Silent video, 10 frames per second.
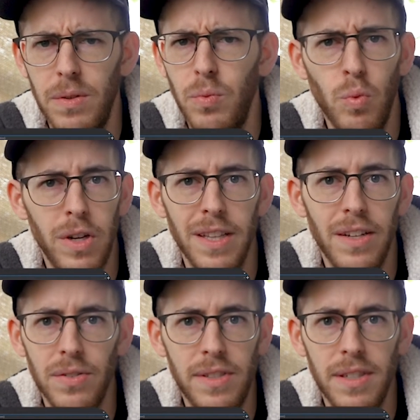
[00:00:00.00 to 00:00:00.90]
one
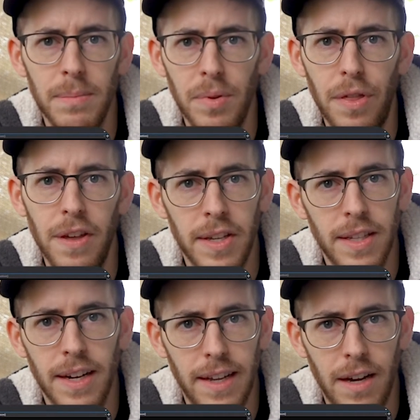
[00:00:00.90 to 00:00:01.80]
little simple thing
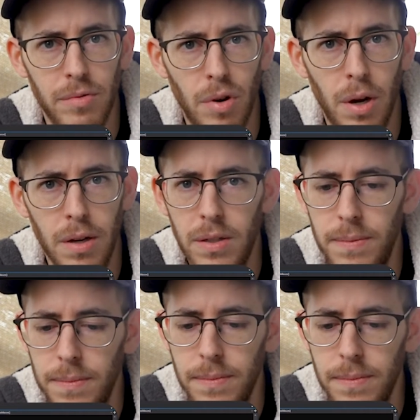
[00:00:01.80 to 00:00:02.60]
that I got wrong.